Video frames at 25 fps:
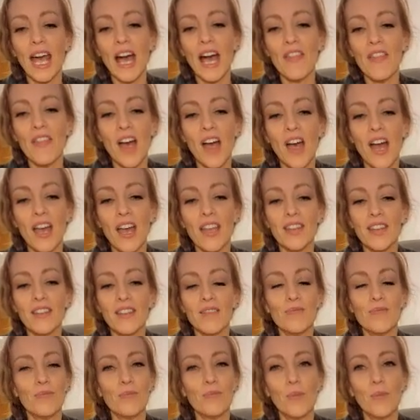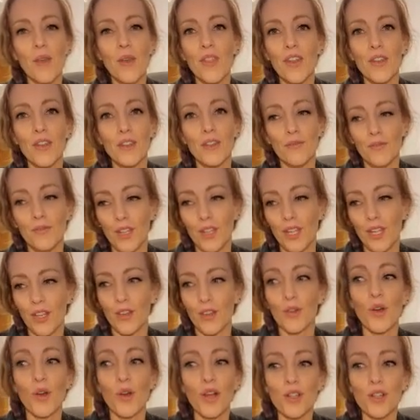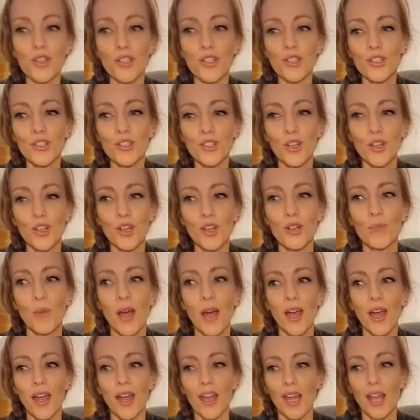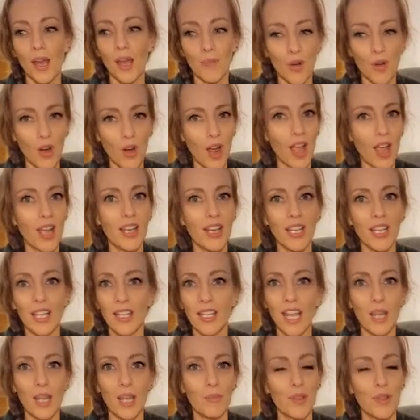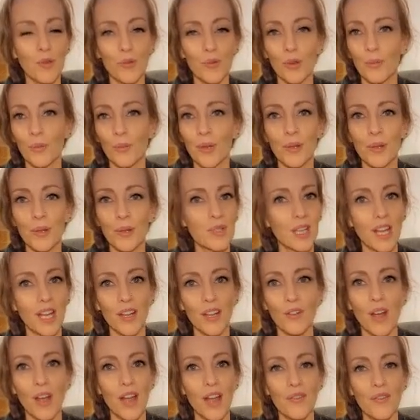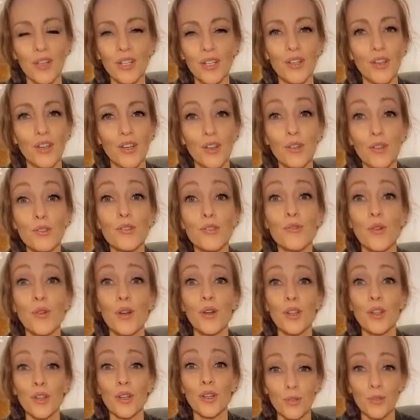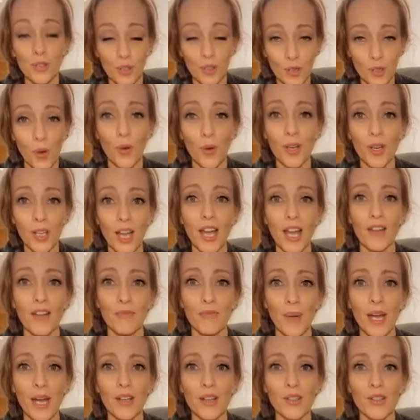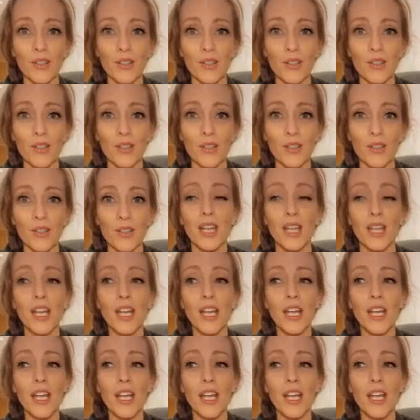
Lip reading: And then when the neurologist took my MRI and he came in the room and he was like, I don't have any good news for you. You're going to have back surgery.